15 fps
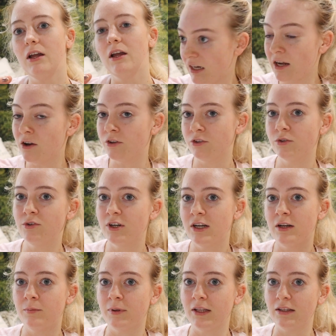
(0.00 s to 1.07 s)
And I also
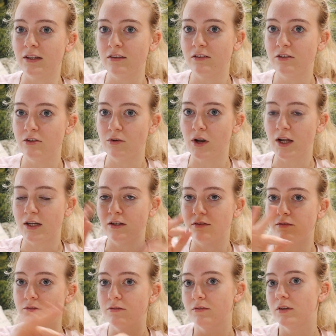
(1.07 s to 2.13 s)
created a playlist to kind of